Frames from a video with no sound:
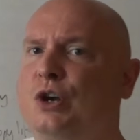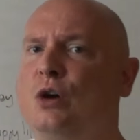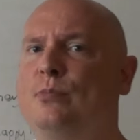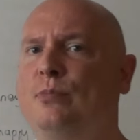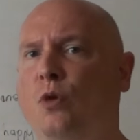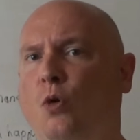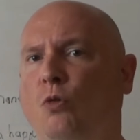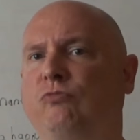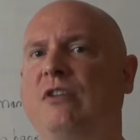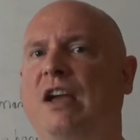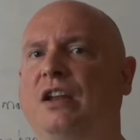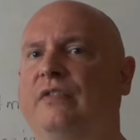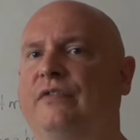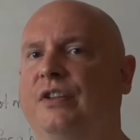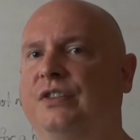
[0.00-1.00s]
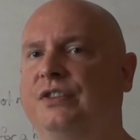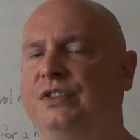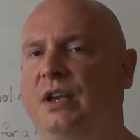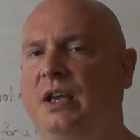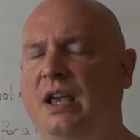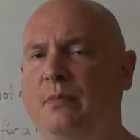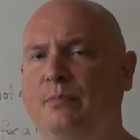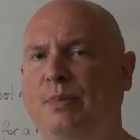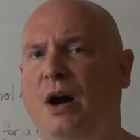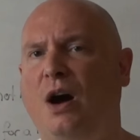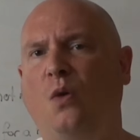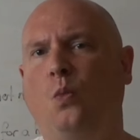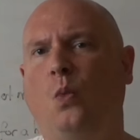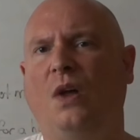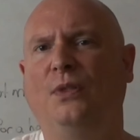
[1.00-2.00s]
are more relevant. In
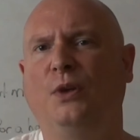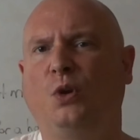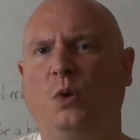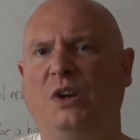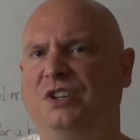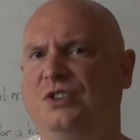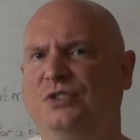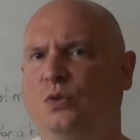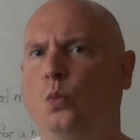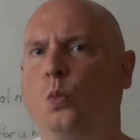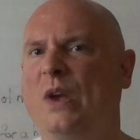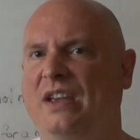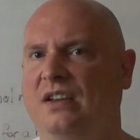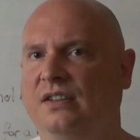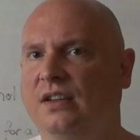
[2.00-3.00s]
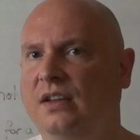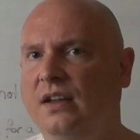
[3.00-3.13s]
Part 1 the questions are weird.